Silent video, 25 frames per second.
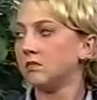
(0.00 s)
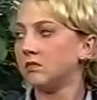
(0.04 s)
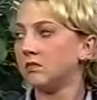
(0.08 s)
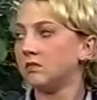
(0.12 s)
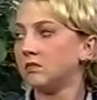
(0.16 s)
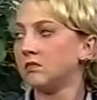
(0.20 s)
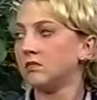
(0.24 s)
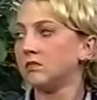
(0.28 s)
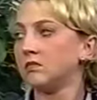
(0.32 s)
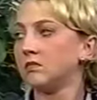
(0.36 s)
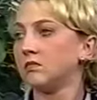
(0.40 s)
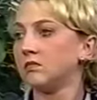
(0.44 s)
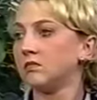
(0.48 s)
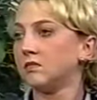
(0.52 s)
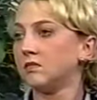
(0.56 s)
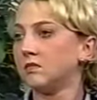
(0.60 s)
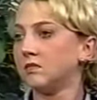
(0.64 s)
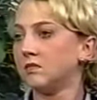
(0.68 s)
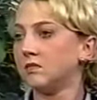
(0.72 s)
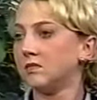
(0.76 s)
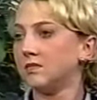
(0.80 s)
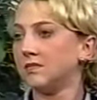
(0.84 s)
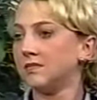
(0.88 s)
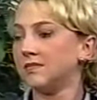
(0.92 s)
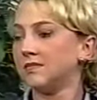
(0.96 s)
taking
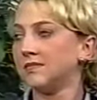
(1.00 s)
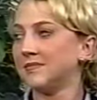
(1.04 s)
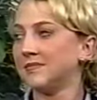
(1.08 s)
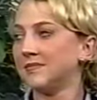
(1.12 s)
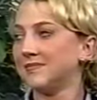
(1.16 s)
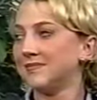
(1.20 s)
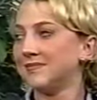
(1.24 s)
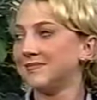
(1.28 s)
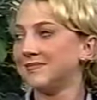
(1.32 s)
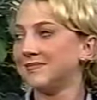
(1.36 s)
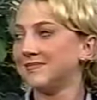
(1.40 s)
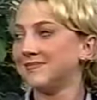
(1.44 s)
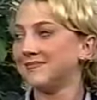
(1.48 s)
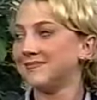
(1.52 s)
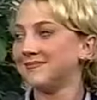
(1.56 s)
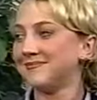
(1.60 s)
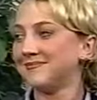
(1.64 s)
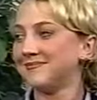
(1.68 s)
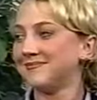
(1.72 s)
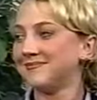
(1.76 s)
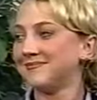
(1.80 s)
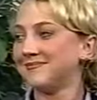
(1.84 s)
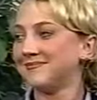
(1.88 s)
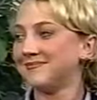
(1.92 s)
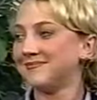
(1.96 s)
a lot of
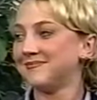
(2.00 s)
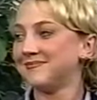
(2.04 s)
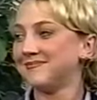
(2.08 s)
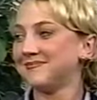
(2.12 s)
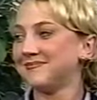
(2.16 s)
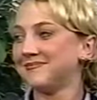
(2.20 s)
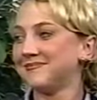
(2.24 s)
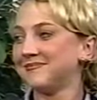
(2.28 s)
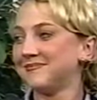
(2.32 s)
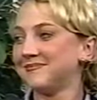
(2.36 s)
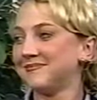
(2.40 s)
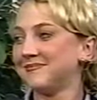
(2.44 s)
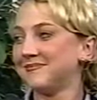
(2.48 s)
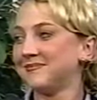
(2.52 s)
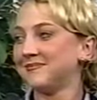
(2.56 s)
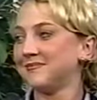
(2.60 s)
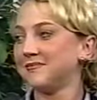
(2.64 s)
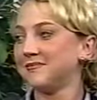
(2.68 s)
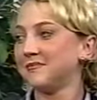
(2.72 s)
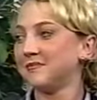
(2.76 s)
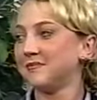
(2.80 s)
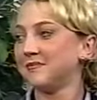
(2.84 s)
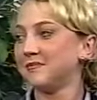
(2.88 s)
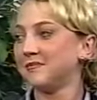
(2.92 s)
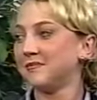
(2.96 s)
supplements,
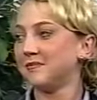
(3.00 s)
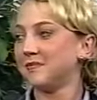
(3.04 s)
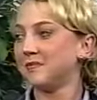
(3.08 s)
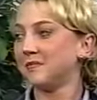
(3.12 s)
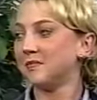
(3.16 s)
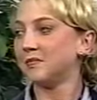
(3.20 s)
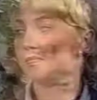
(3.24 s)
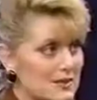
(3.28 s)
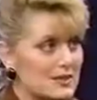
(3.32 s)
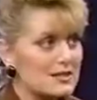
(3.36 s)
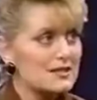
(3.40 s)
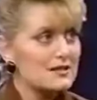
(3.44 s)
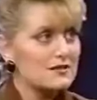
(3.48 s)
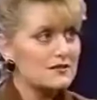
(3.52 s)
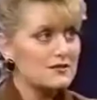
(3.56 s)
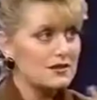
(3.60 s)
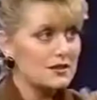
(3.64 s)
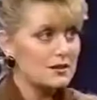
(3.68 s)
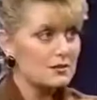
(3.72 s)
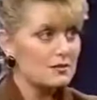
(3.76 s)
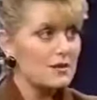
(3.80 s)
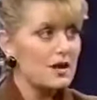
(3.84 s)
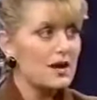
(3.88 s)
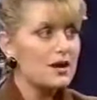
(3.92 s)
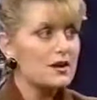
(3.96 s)
basically in specific
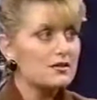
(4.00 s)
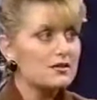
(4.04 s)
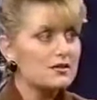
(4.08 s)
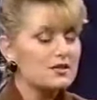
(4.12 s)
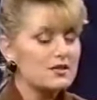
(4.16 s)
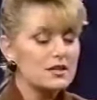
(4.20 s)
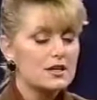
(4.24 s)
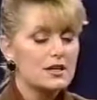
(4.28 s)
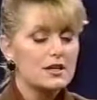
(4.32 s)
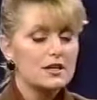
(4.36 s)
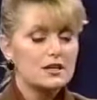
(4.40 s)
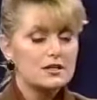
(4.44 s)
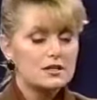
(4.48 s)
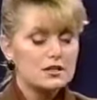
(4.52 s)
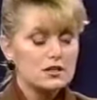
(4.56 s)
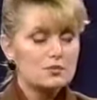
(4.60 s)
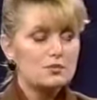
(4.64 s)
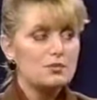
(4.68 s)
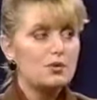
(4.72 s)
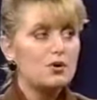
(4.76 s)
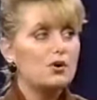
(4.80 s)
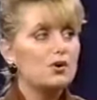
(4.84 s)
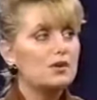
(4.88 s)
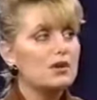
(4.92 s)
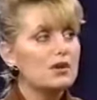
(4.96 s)
amounts, to
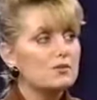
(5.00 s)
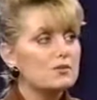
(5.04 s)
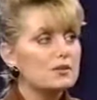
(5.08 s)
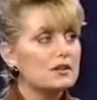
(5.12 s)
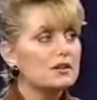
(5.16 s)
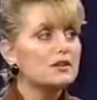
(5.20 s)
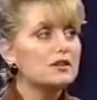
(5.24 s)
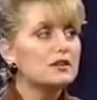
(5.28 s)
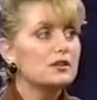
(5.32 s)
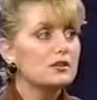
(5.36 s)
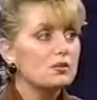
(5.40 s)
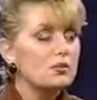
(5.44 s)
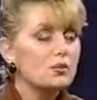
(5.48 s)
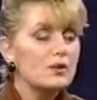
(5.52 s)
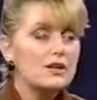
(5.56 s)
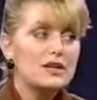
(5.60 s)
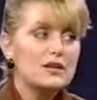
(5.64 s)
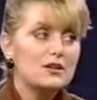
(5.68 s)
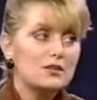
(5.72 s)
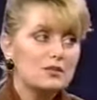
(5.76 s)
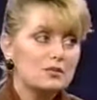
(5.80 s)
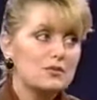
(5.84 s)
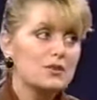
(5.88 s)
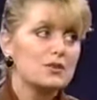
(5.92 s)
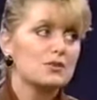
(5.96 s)
pull up the little
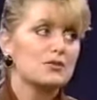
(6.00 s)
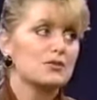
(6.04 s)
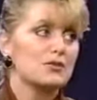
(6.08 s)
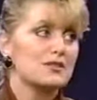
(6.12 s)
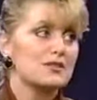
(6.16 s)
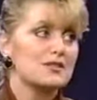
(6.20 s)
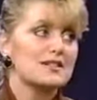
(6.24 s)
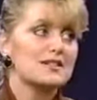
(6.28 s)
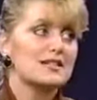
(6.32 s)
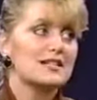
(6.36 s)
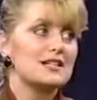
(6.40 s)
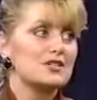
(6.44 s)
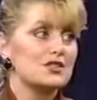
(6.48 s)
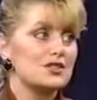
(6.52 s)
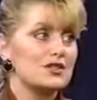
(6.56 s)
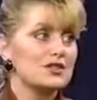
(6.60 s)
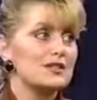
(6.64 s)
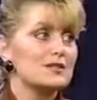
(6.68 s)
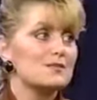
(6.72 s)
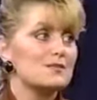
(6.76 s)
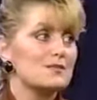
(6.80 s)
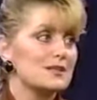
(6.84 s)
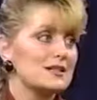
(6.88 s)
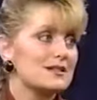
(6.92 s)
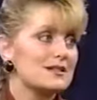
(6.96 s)
weaker minerals that
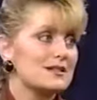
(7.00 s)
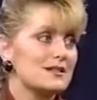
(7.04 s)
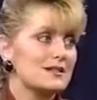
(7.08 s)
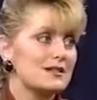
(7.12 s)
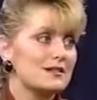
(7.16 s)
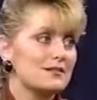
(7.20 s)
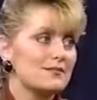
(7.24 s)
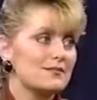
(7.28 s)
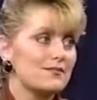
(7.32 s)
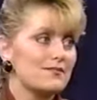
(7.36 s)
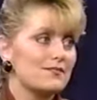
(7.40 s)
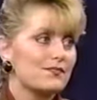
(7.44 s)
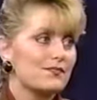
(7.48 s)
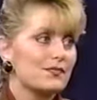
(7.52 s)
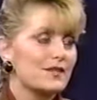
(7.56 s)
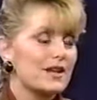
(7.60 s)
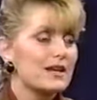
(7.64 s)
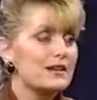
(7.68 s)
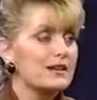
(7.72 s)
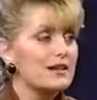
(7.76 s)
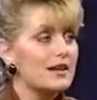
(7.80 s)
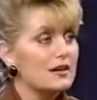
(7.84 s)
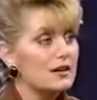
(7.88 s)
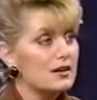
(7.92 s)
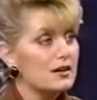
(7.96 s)
she's missing.
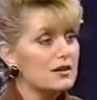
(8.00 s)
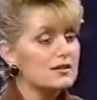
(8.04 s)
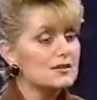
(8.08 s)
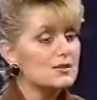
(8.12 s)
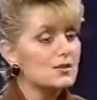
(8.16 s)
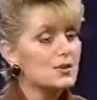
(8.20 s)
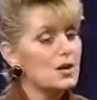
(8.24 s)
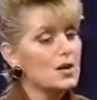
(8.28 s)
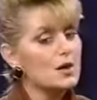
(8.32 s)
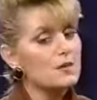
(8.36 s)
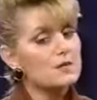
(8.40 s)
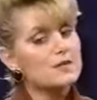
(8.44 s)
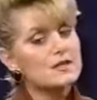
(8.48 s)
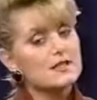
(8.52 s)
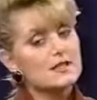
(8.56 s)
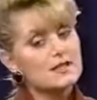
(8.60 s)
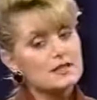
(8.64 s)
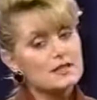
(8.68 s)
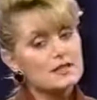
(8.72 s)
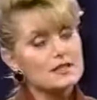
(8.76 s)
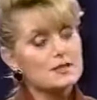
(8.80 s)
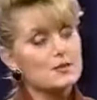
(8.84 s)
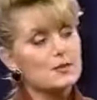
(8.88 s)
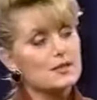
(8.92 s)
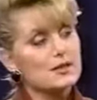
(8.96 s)
And that also helps to
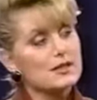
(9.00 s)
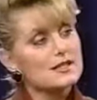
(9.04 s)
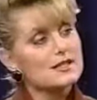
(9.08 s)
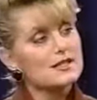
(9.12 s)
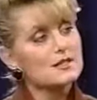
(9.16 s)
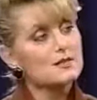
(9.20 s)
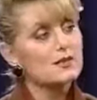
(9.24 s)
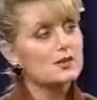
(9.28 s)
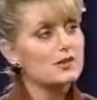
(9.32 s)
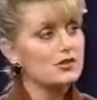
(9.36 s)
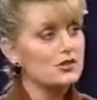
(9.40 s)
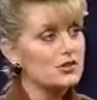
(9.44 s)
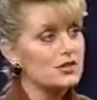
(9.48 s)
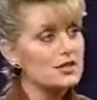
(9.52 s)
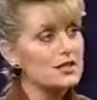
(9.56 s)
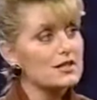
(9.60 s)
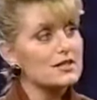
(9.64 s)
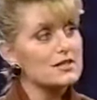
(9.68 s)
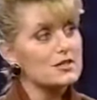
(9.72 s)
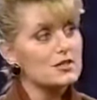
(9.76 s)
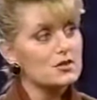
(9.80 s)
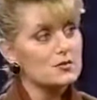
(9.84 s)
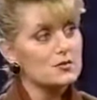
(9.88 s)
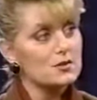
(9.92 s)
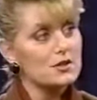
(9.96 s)
displace the ones she
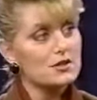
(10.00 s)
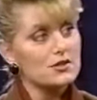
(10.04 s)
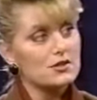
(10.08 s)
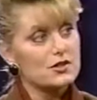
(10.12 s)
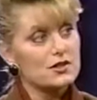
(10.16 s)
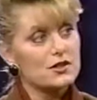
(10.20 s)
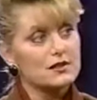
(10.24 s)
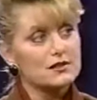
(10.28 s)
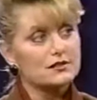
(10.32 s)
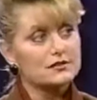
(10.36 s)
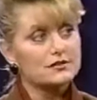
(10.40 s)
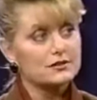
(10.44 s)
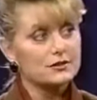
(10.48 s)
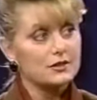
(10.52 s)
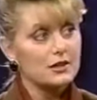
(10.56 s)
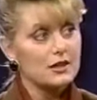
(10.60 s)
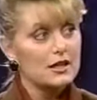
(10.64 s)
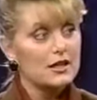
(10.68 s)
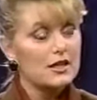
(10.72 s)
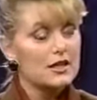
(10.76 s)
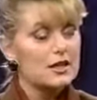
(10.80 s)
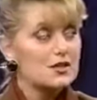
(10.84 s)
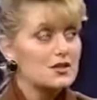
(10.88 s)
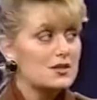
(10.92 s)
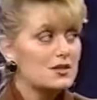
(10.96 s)
has too much of.
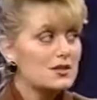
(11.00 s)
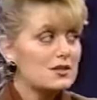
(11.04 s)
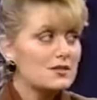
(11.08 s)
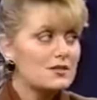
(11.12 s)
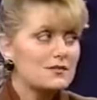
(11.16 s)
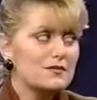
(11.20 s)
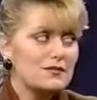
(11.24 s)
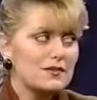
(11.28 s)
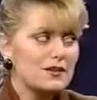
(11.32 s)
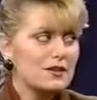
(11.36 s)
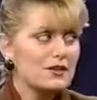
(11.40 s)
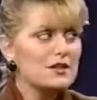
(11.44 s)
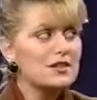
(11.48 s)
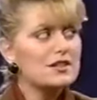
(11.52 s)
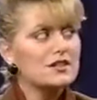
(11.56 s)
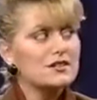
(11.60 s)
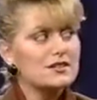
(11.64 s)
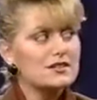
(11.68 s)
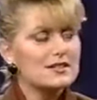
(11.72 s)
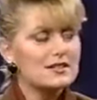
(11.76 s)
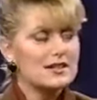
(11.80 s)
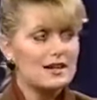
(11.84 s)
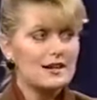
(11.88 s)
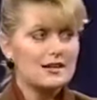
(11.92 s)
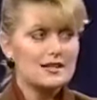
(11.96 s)
So it's a very
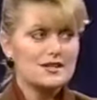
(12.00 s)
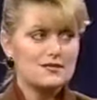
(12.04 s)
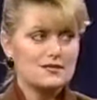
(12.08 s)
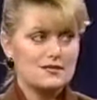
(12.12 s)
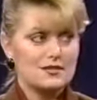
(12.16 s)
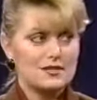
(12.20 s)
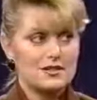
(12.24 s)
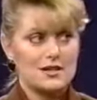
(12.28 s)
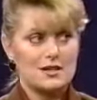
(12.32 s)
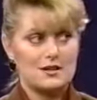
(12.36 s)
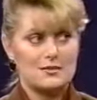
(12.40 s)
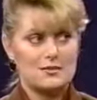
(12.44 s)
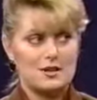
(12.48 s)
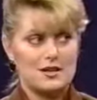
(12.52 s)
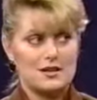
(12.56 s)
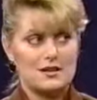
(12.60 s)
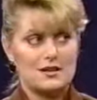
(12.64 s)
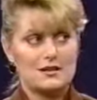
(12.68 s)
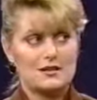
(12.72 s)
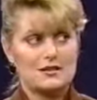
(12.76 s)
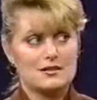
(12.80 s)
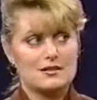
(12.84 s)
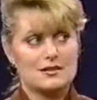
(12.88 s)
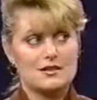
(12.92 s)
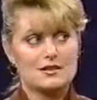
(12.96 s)
good test for
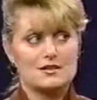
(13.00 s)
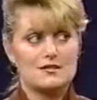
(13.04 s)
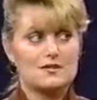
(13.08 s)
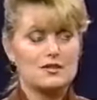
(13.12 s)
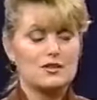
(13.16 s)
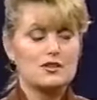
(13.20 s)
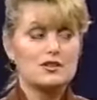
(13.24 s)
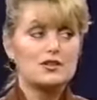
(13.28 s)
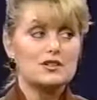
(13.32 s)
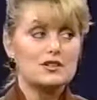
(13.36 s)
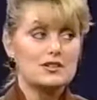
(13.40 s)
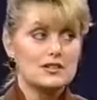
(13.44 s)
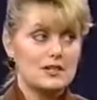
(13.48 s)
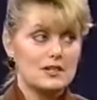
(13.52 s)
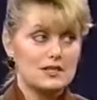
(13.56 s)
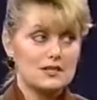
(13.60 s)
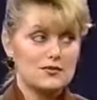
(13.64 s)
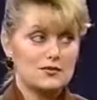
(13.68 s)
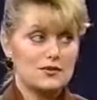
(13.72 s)
diabetics. It's a very good test